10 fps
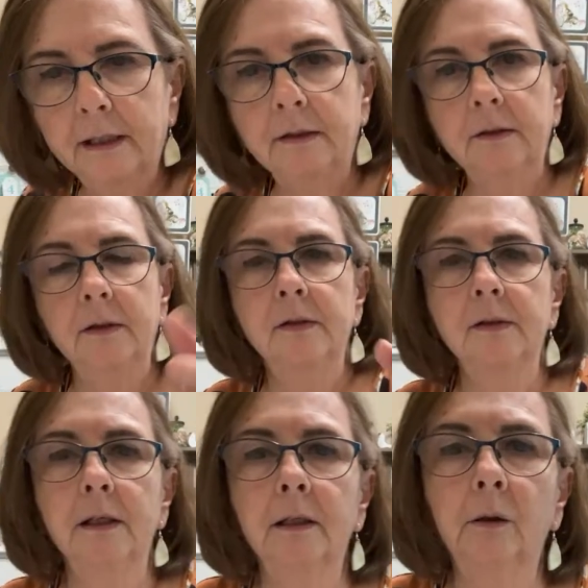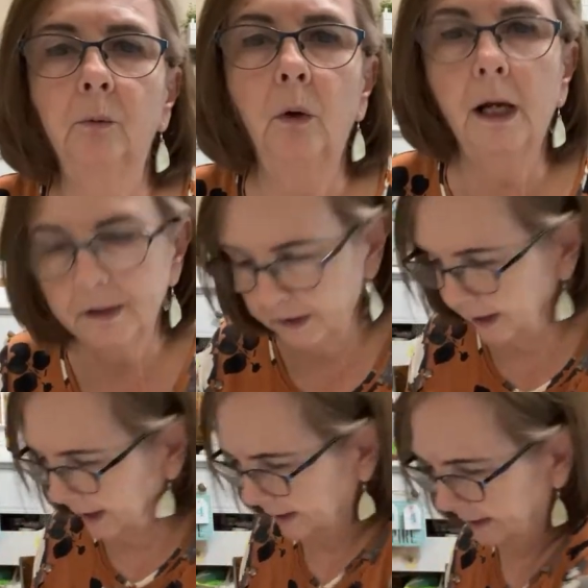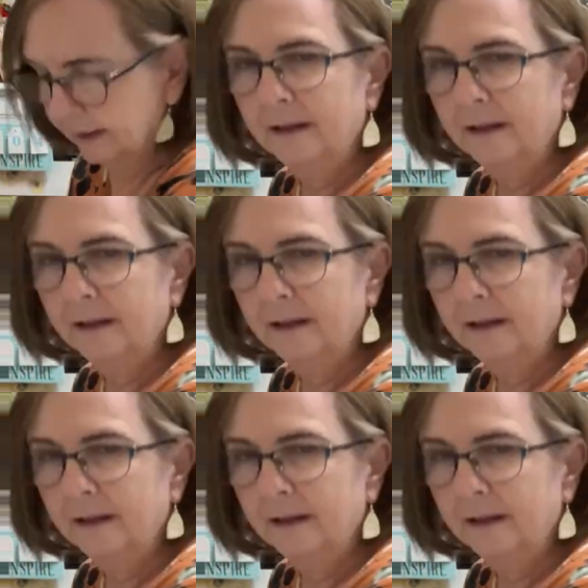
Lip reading: it to the sink and wash it.